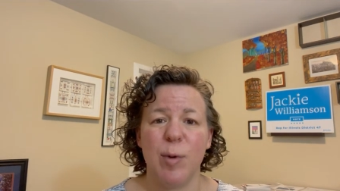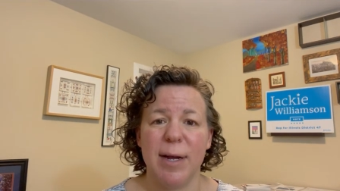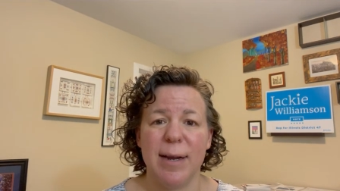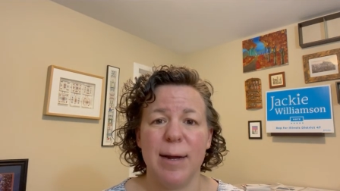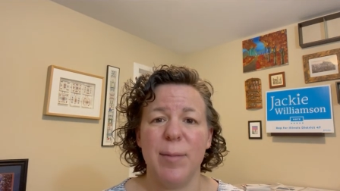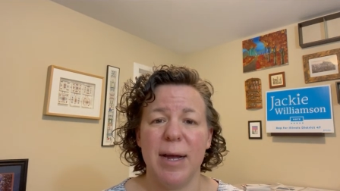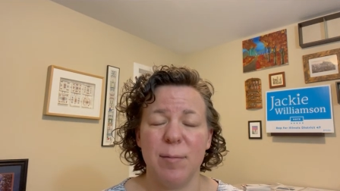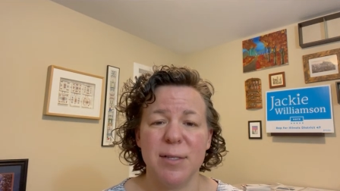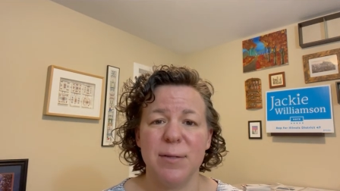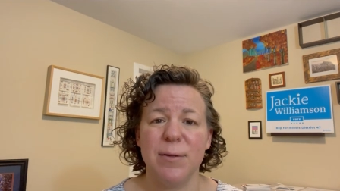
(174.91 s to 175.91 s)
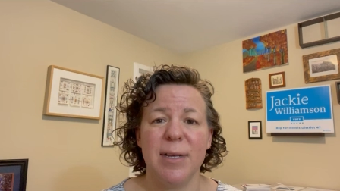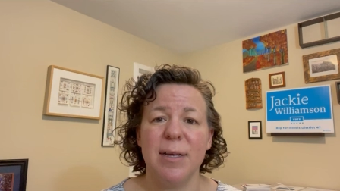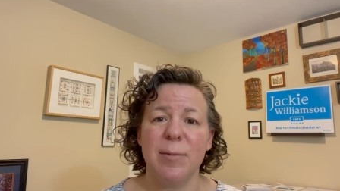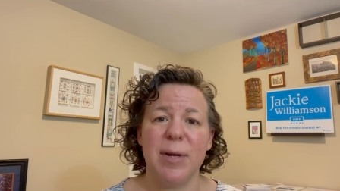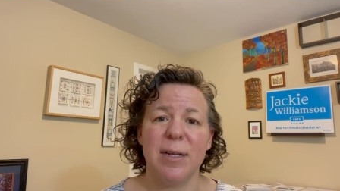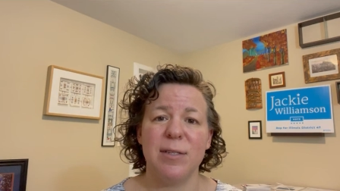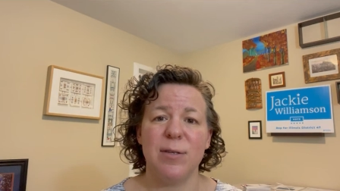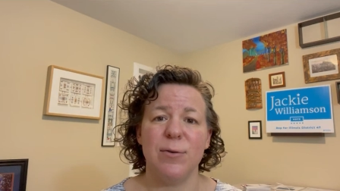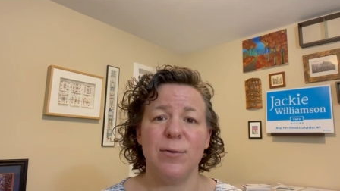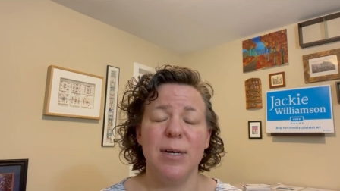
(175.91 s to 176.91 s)
but I'm absolutely committed
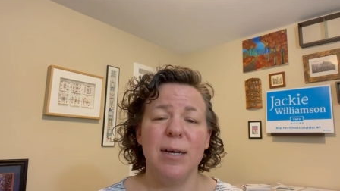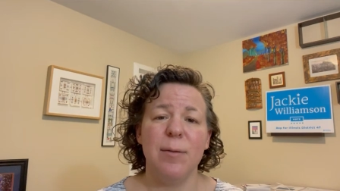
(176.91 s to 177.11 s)
to